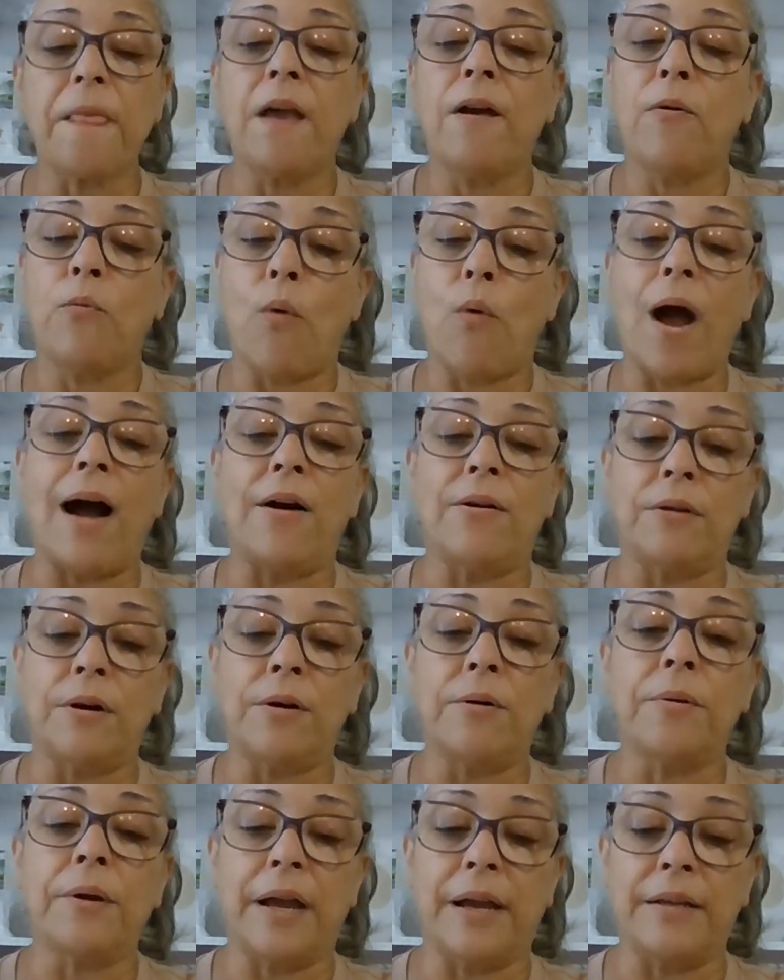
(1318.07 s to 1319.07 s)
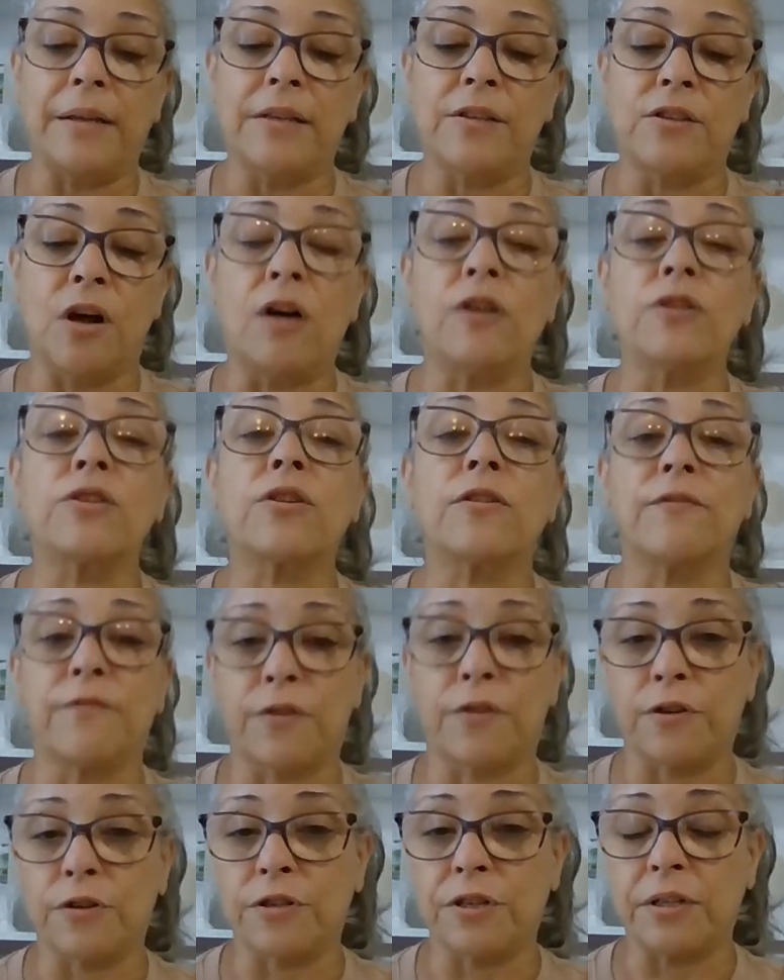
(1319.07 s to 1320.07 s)
Wow, okay. Saul's
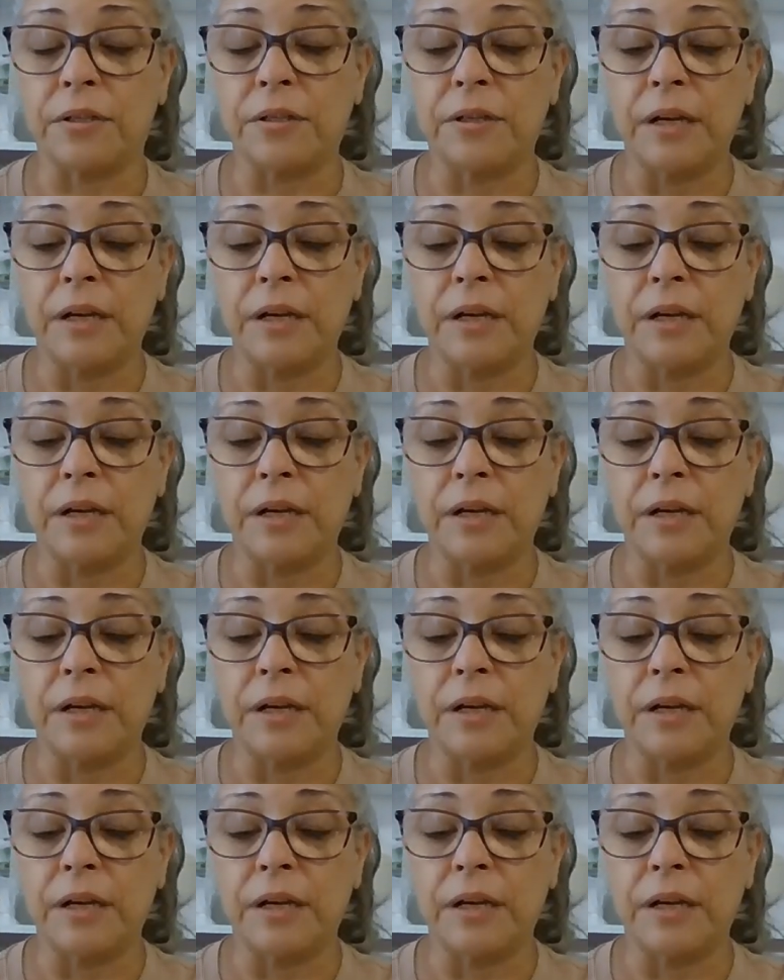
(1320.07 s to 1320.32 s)
conversion.